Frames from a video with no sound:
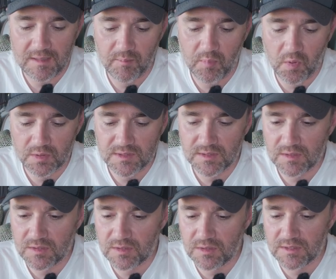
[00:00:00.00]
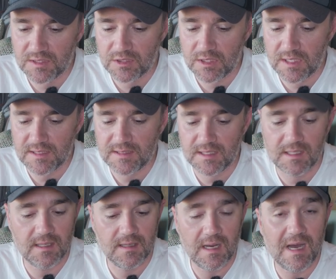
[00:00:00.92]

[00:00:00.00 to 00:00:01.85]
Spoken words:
important to suggest here,